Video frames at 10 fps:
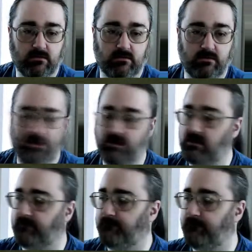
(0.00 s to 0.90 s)
there you
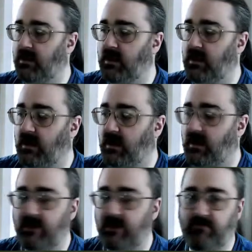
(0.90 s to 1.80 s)
go.
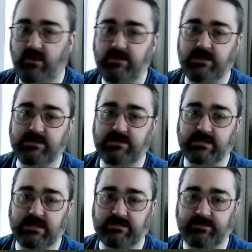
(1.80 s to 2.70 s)
I have heard that
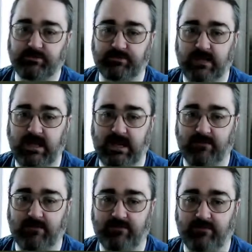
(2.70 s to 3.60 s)
it's actually possible to get
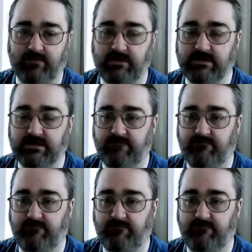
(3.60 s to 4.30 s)
atmospheric data,